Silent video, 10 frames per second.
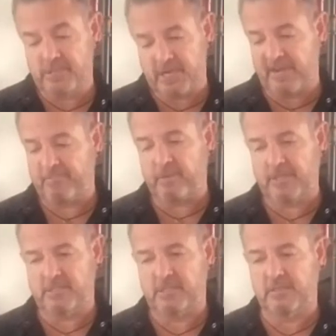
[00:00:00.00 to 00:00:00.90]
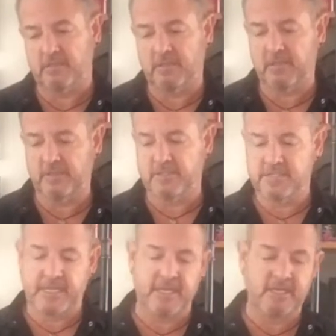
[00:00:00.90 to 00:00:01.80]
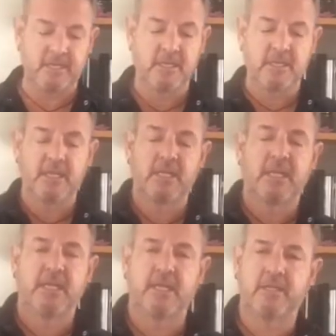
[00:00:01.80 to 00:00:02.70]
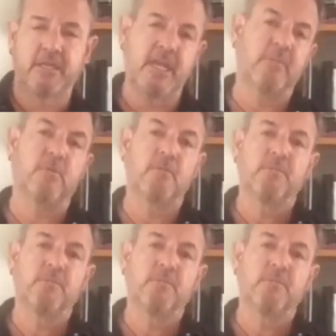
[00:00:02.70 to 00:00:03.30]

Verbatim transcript: to half price on the stand and the cable.